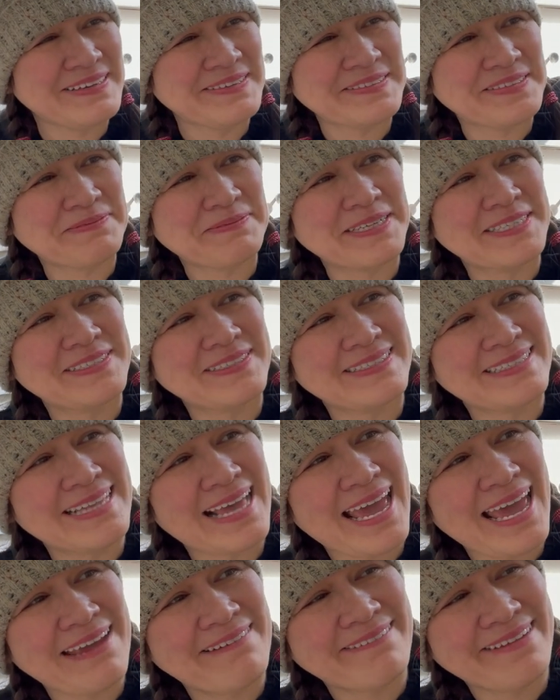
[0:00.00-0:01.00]
so much to say,
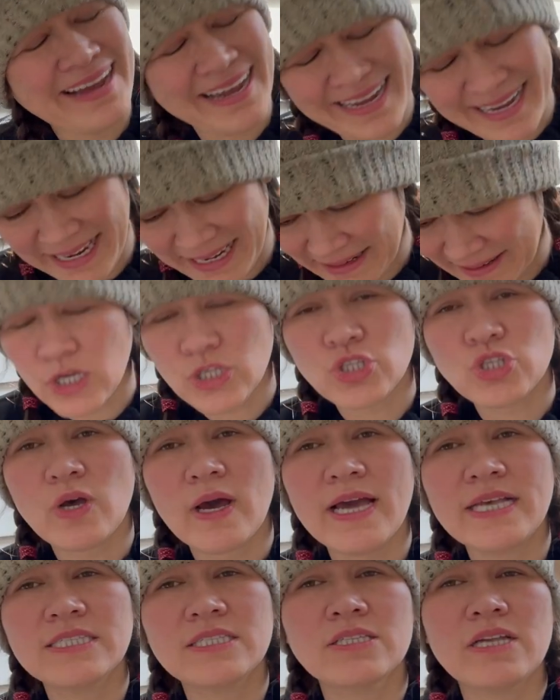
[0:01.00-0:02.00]
right? So
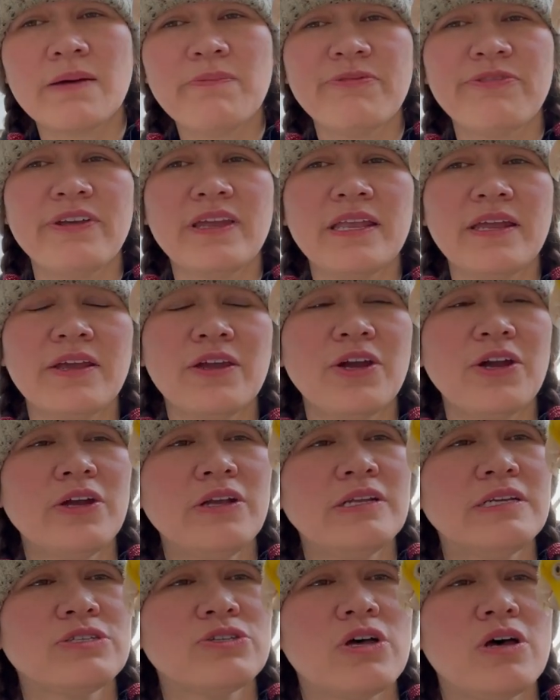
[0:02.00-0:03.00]
I stopped feeding her
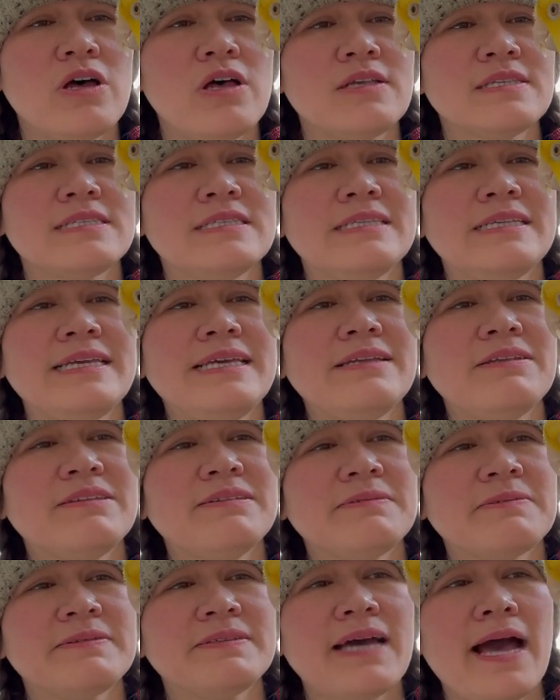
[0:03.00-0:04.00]
this all
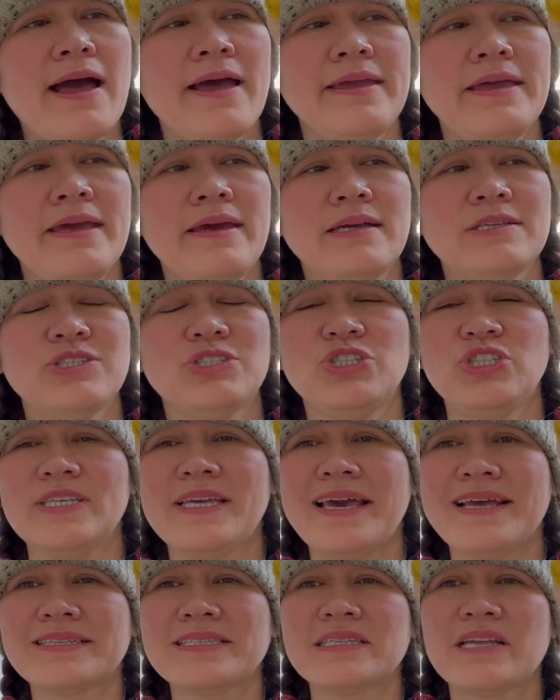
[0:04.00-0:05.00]
seed diet. She
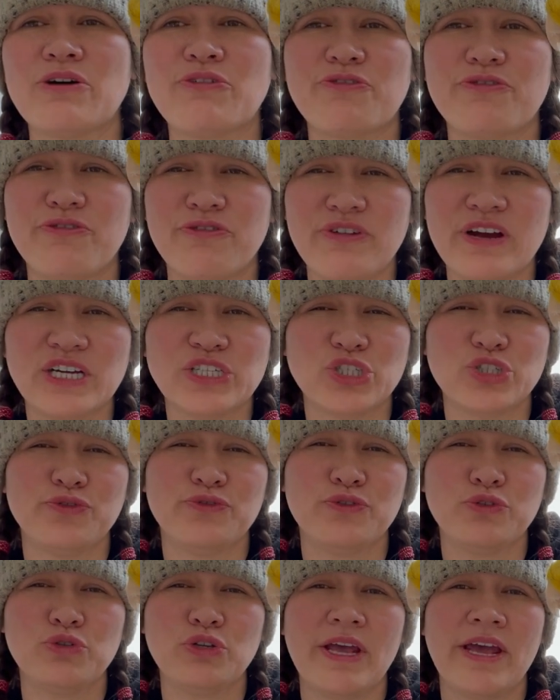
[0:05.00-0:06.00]
gets now fresh
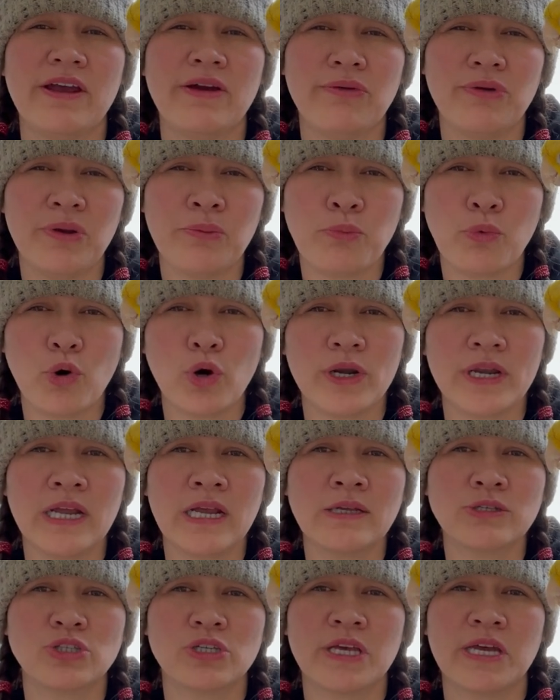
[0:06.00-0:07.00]
food every
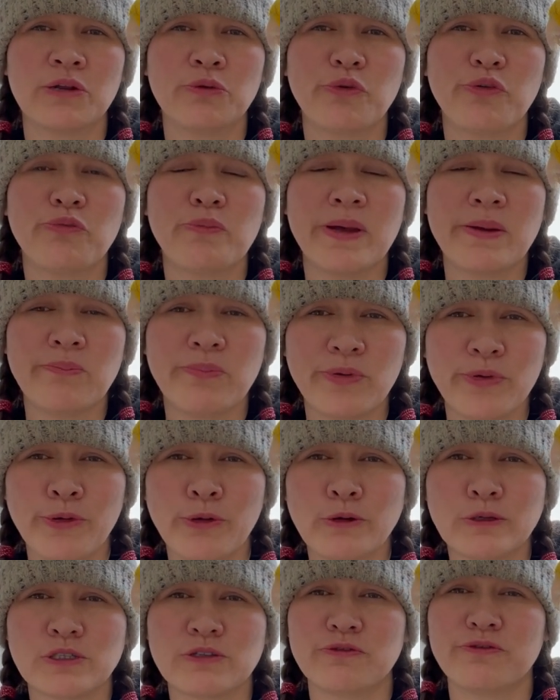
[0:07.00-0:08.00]
morning together with my
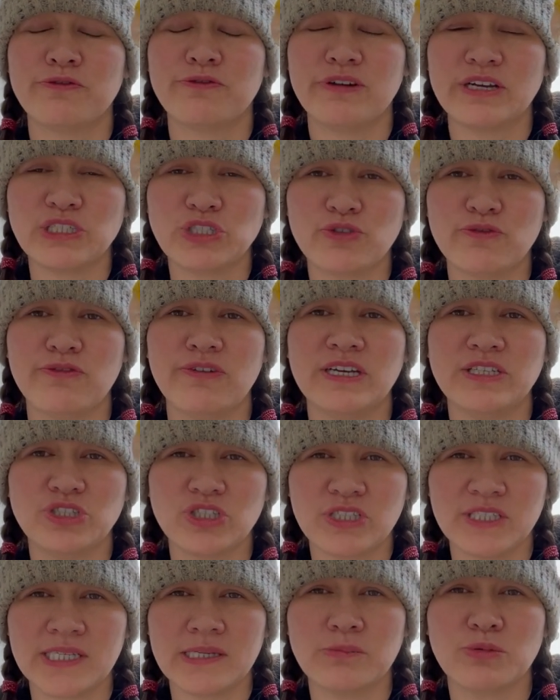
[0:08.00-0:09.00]
birds, fresh
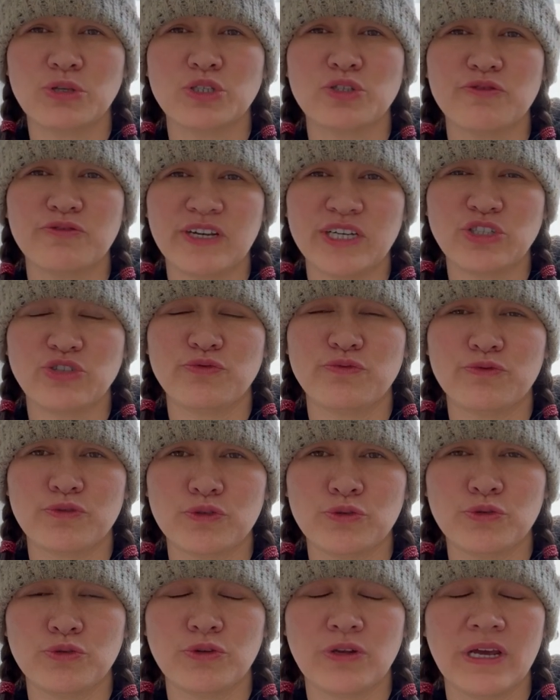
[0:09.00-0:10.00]
vegetables, fresh
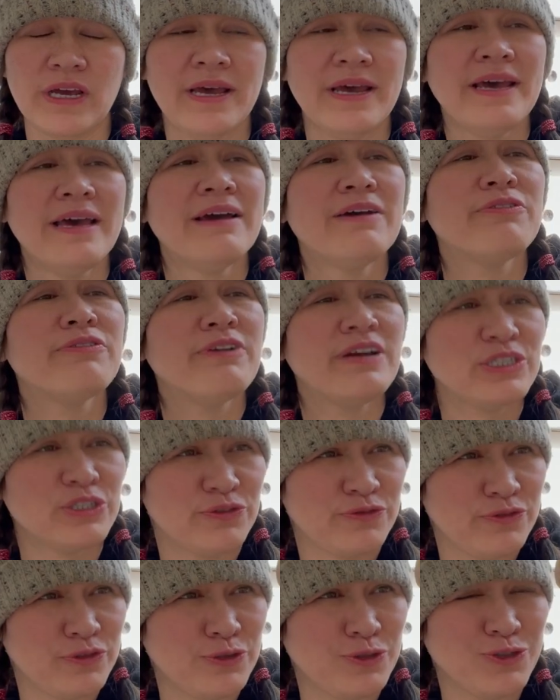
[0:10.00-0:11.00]
fruit, fresh
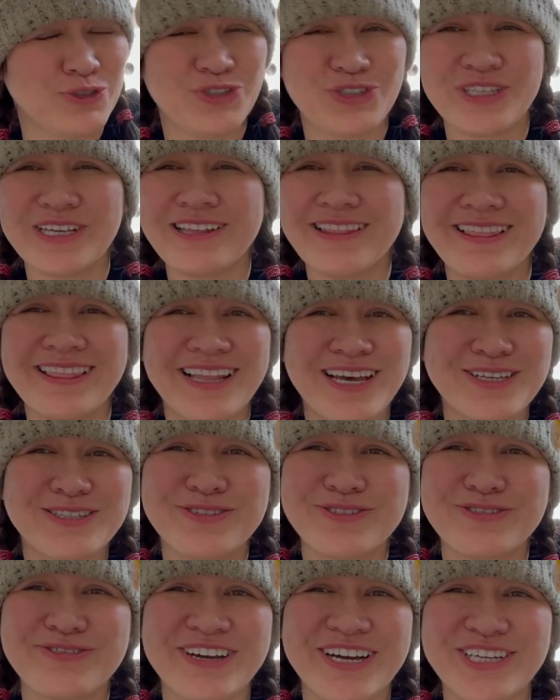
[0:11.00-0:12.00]
food. She loves
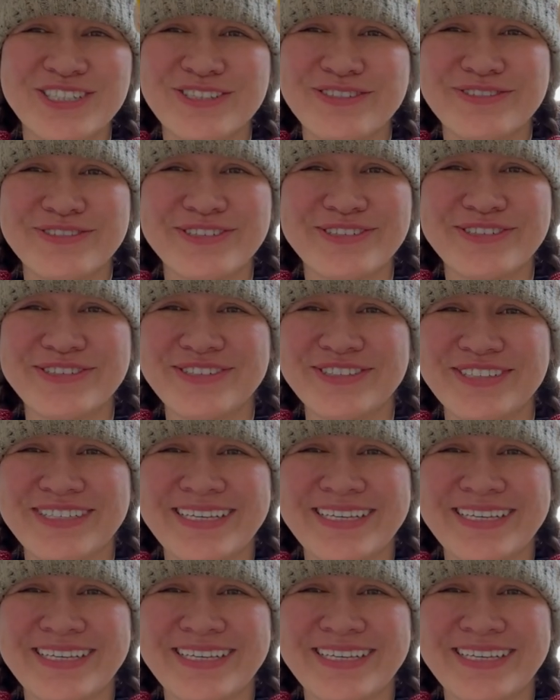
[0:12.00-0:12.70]
fresh food.